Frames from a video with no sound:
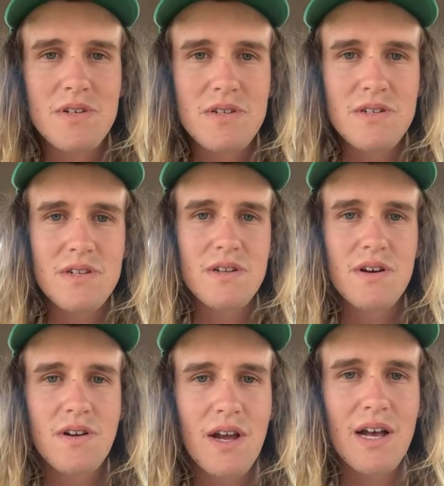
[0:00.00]

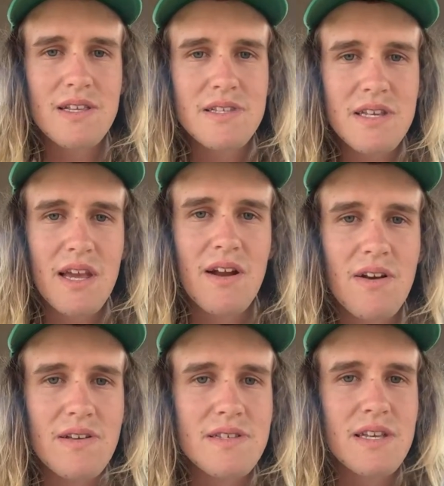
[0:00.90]
Shogun
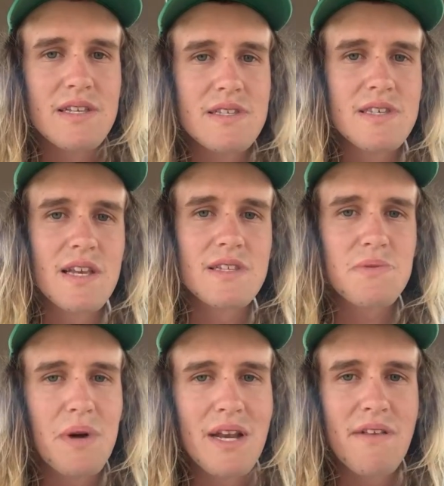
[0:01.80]
Scary says, since
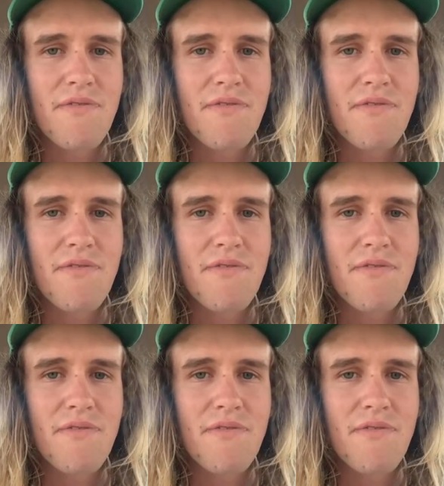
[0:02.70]
when is